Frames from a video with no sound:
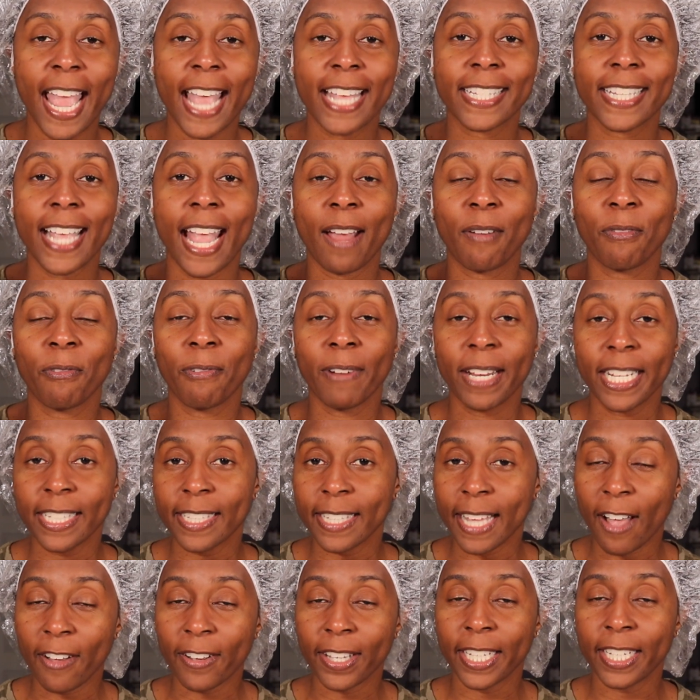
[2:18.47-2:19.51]
as a
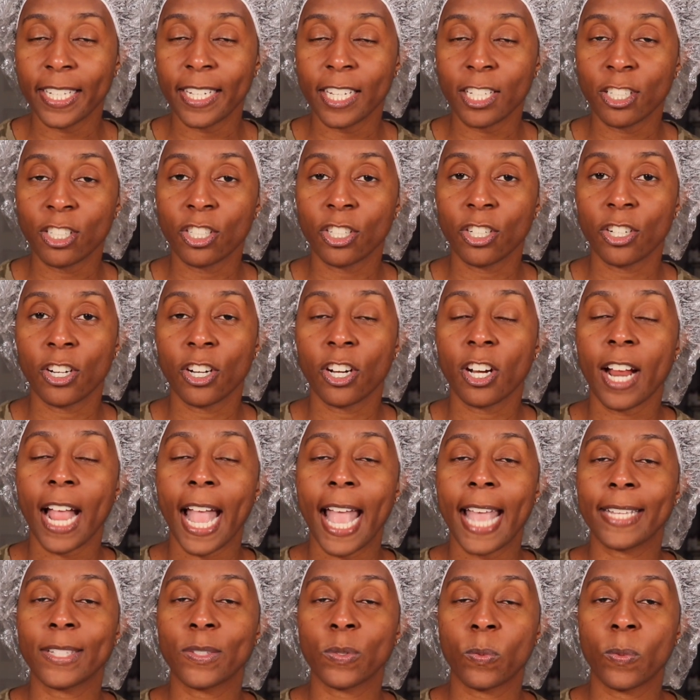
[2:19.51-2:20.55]
rinse out conditioner
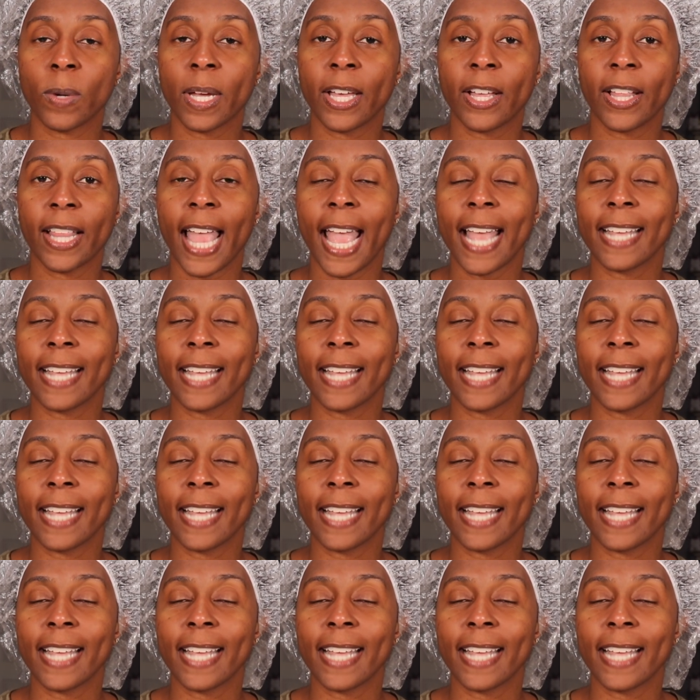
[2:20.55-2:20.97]
as well